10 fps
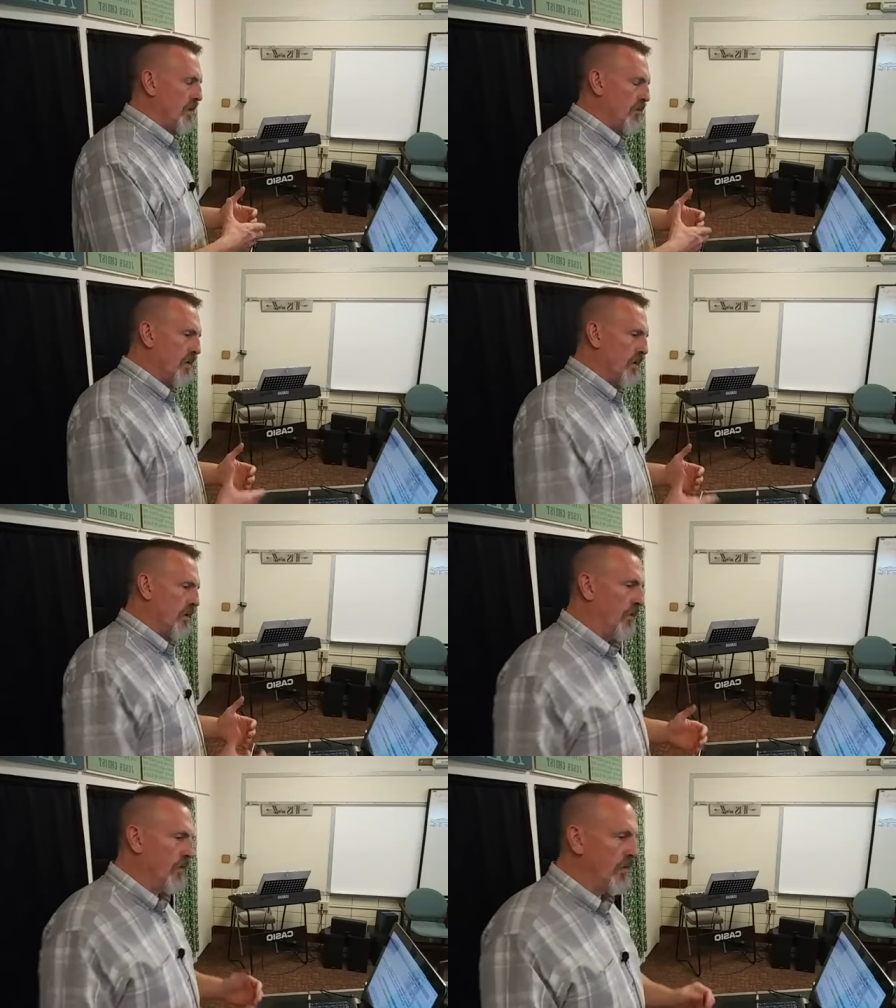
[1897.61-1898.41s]
We kind
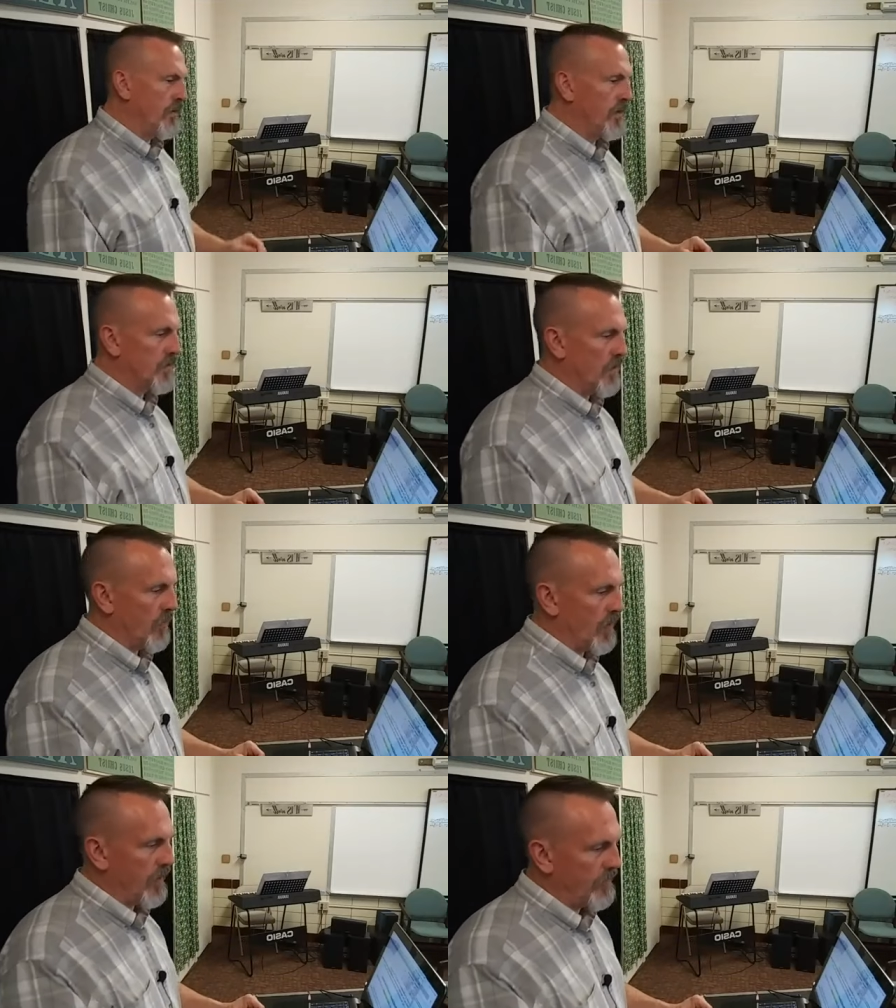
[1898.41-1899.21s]
of alluded to this
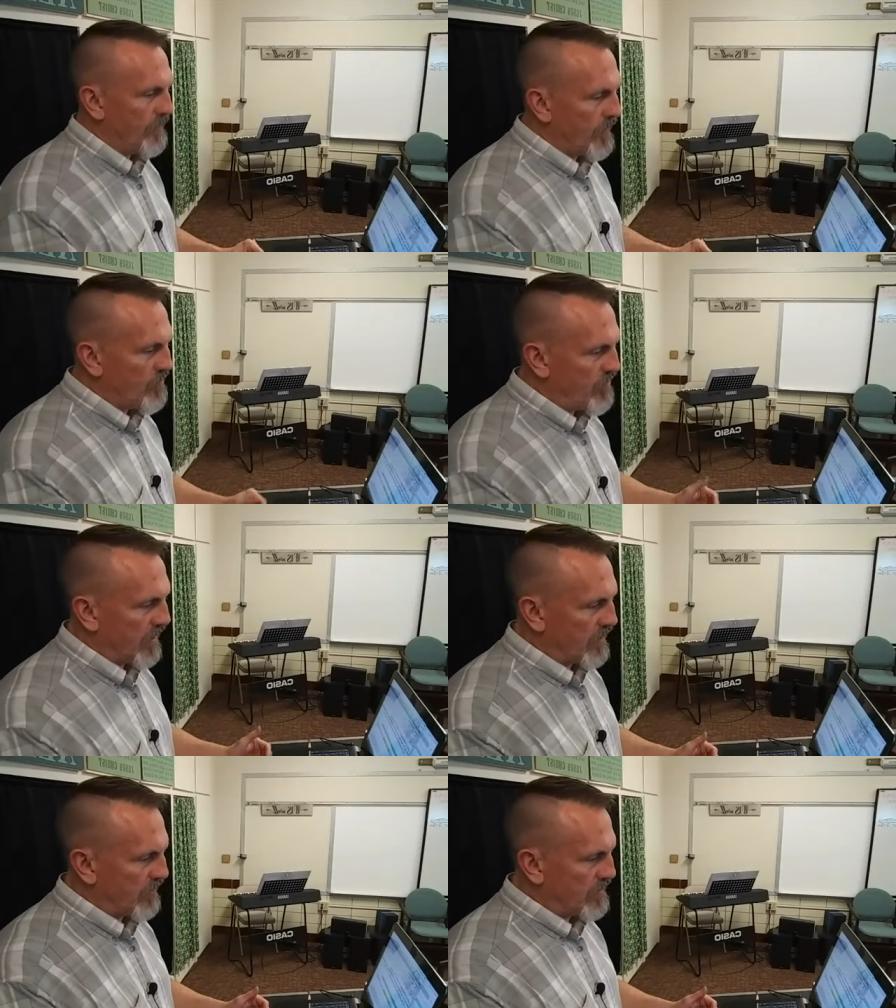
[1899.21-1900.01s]
already.
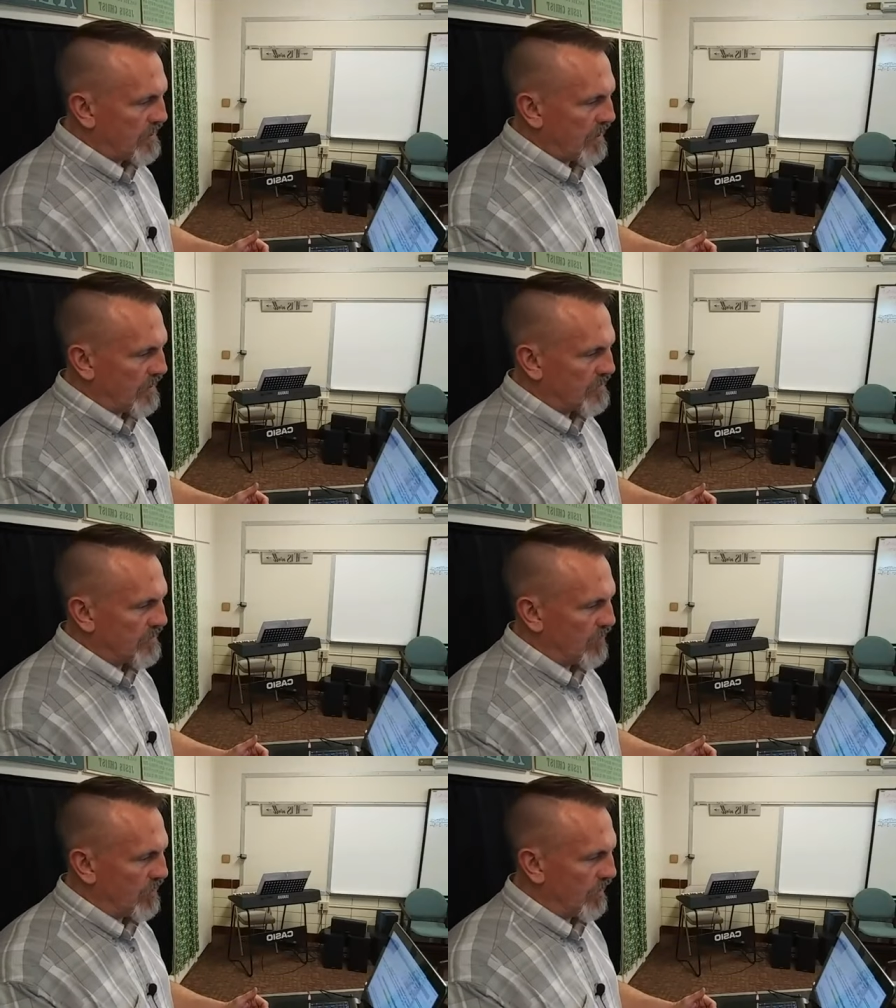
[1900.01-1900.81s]
Back in our text,
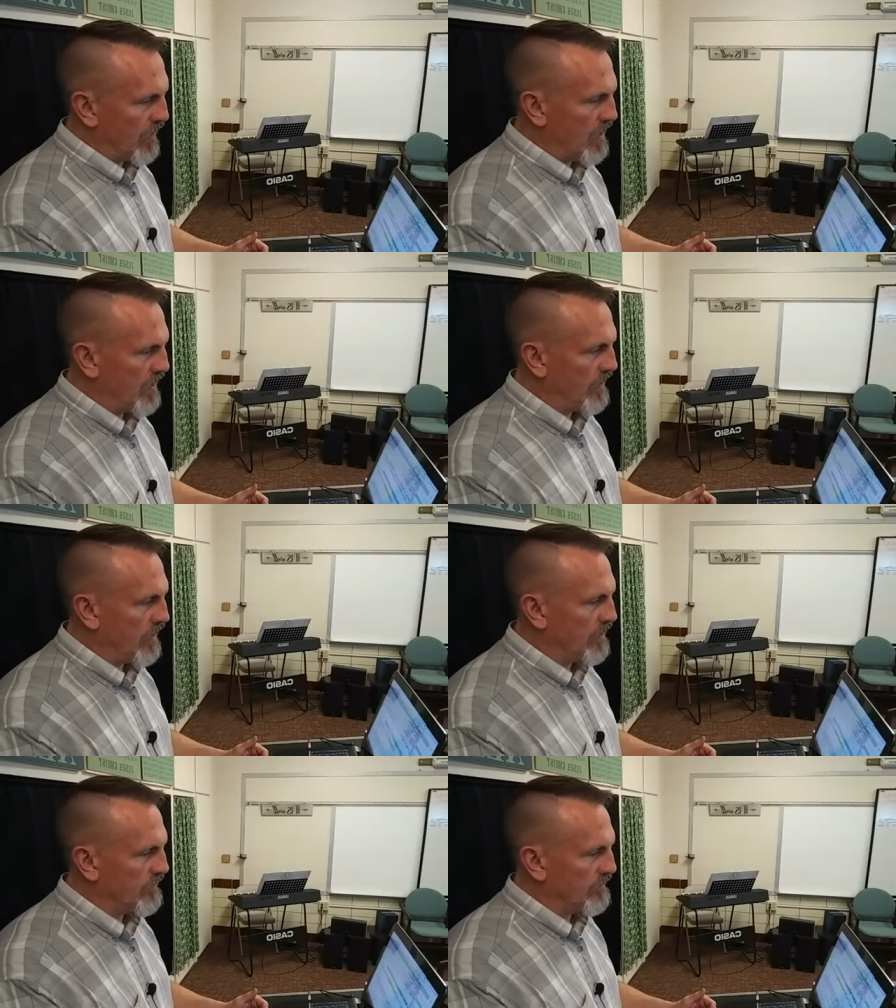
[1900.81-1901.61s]
the one line
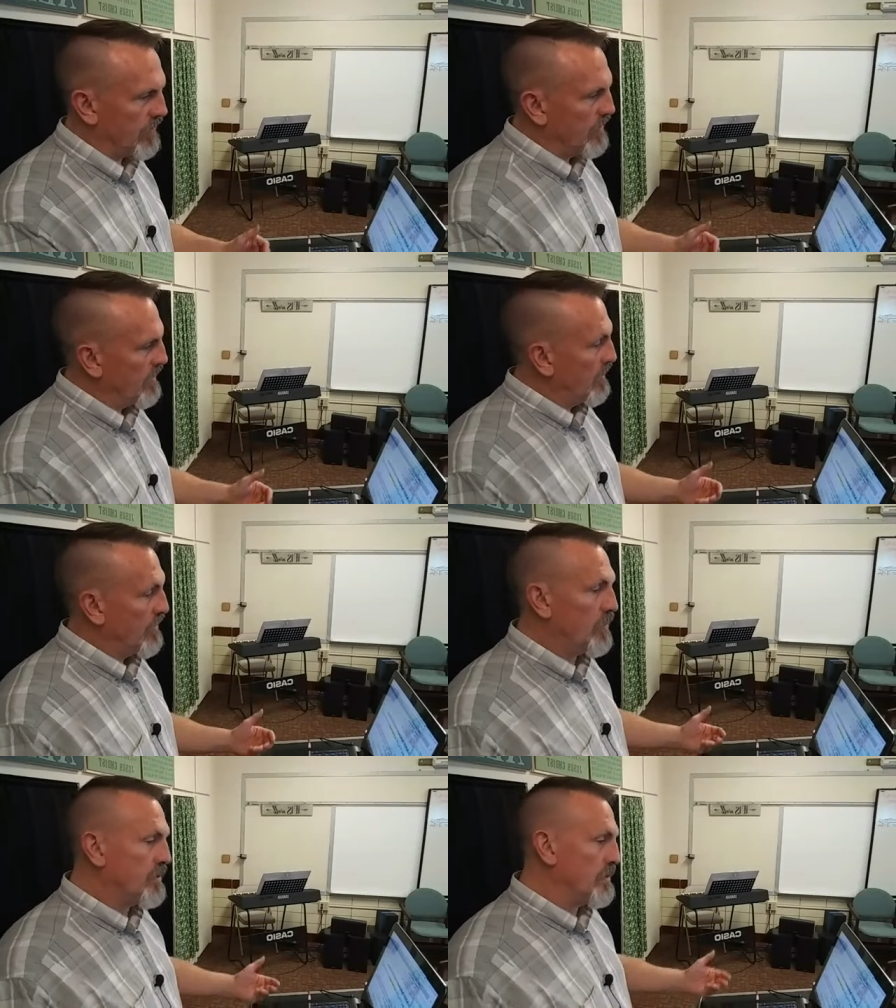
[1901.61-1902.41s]
there,
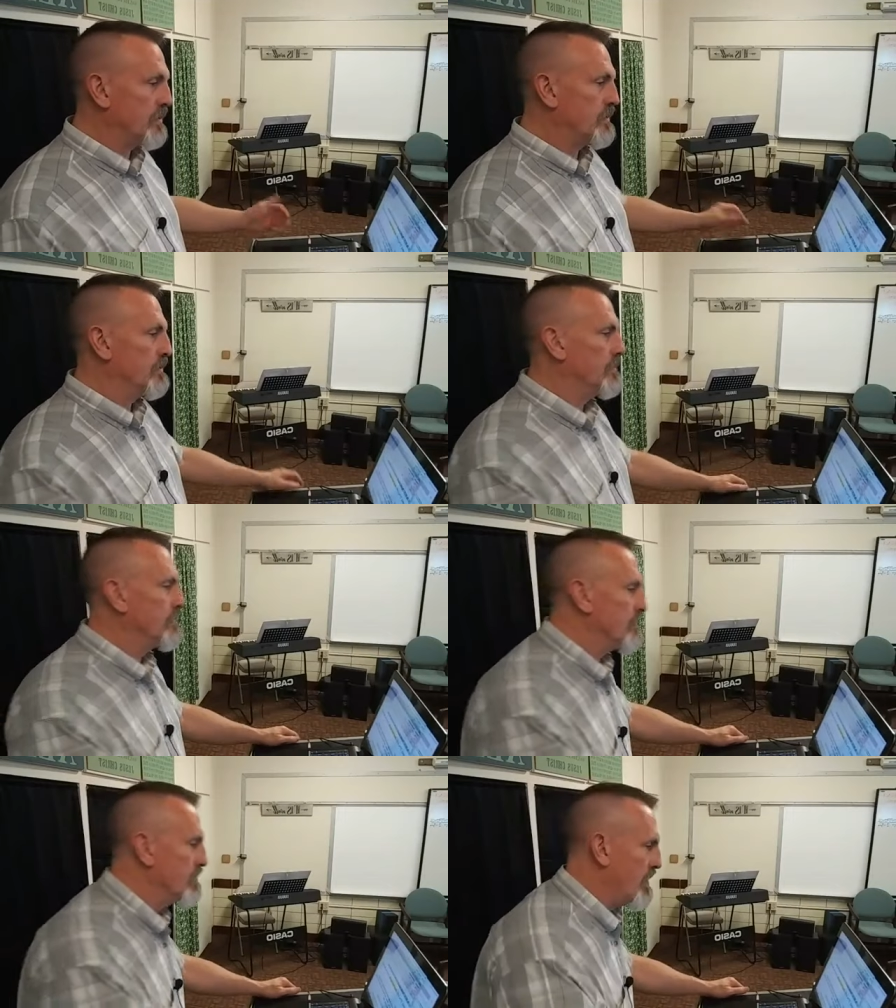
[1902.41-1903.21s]
which is
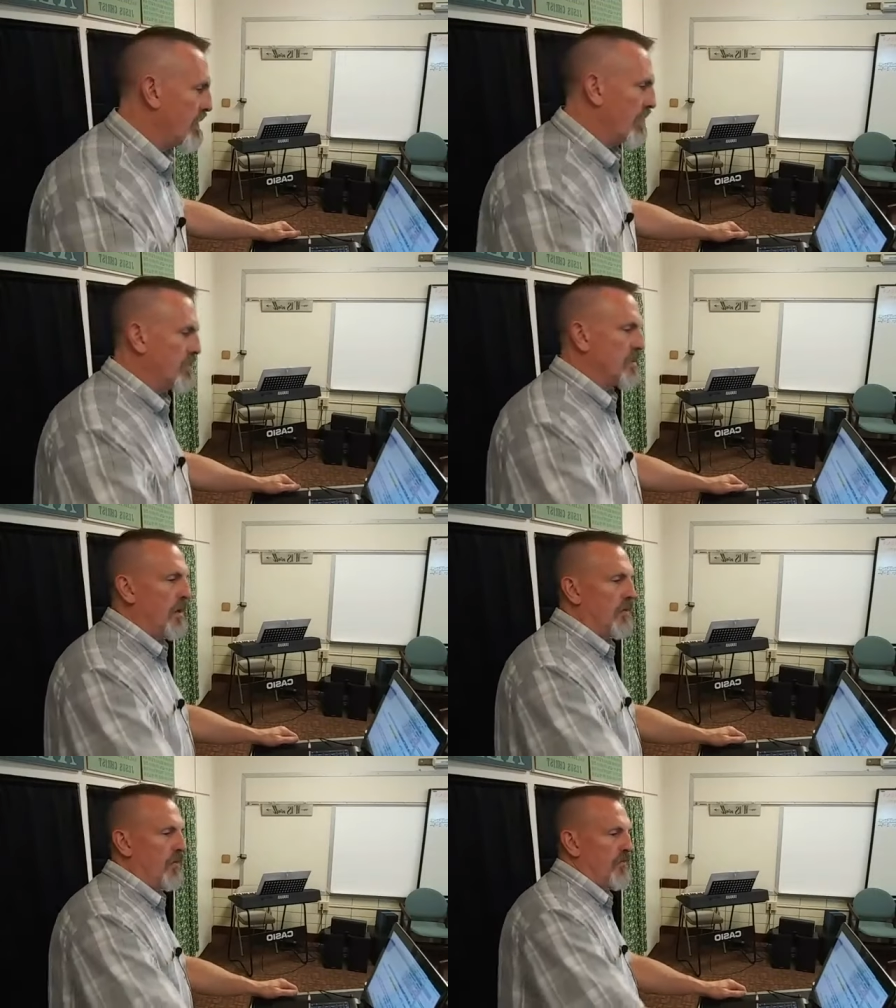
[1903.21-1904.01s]
part of the
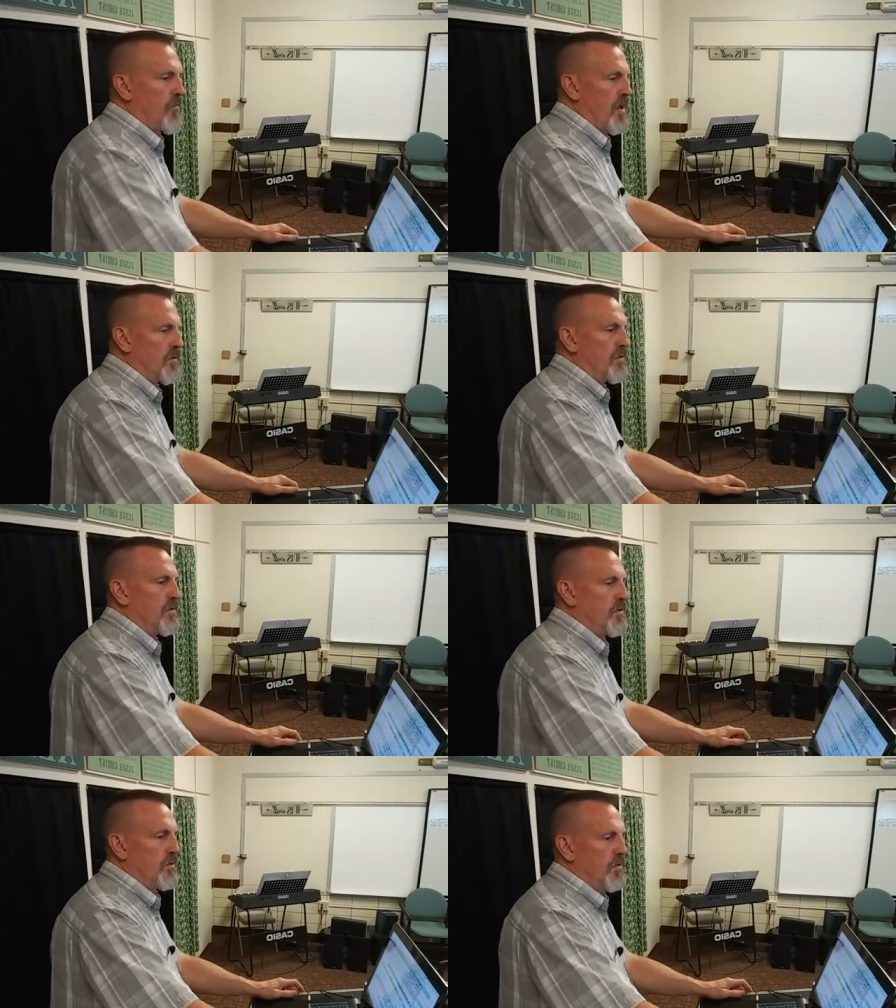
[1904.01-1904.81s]
title of the
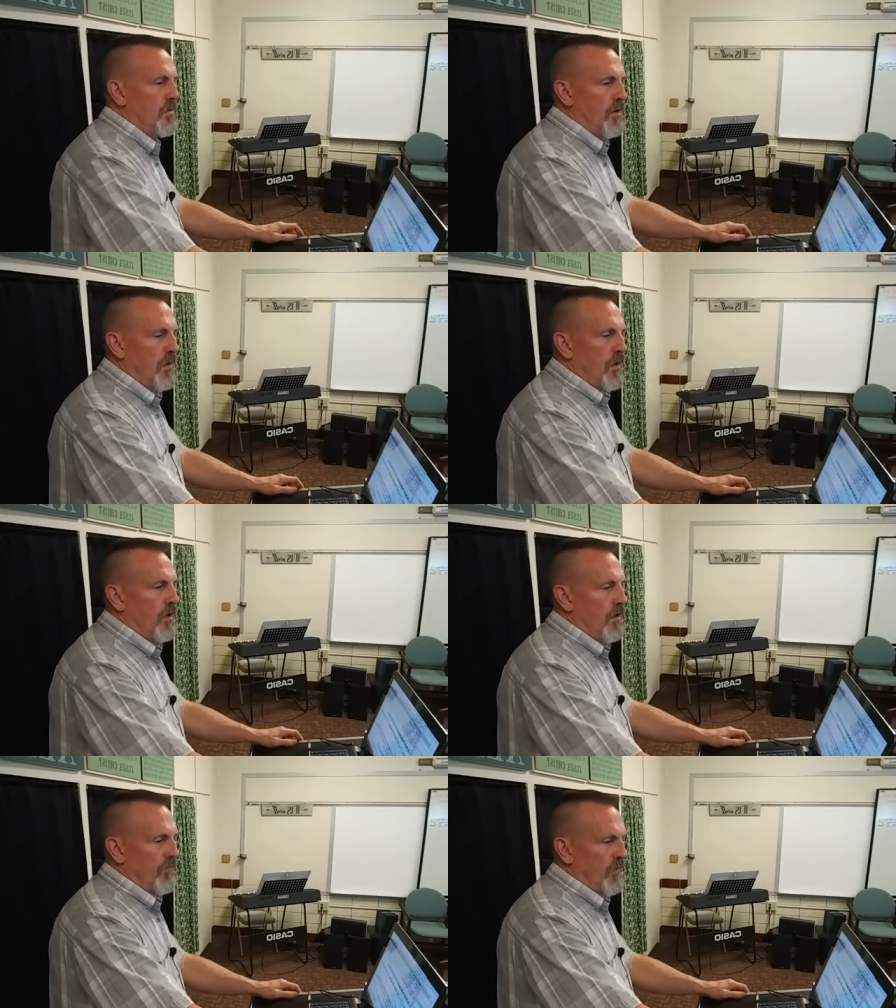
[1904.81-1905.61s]
message,
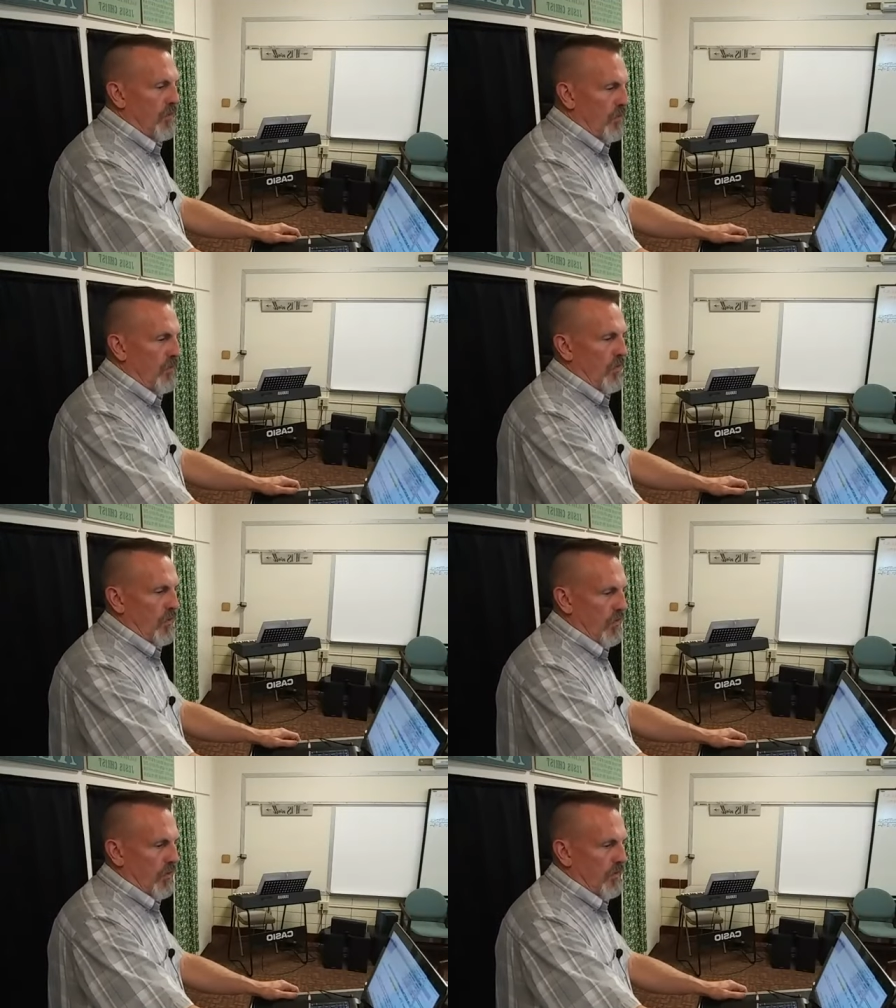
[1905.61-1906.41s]
if you,
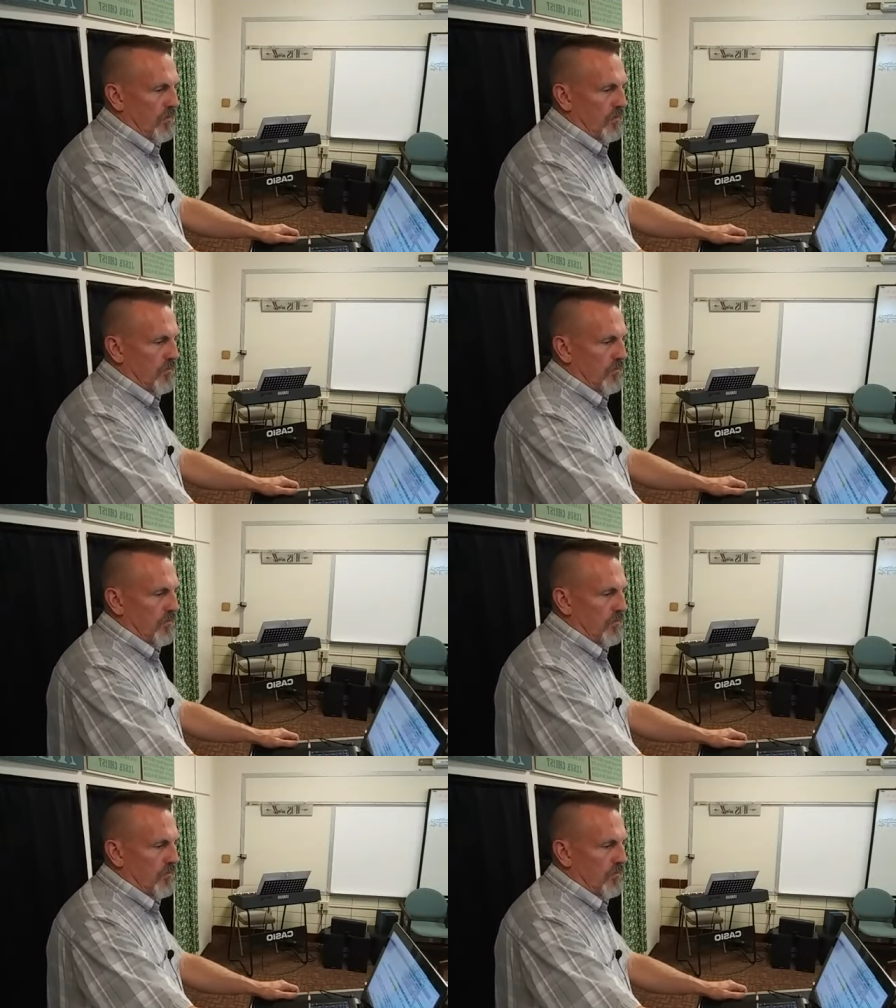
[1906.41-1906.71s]
Lord,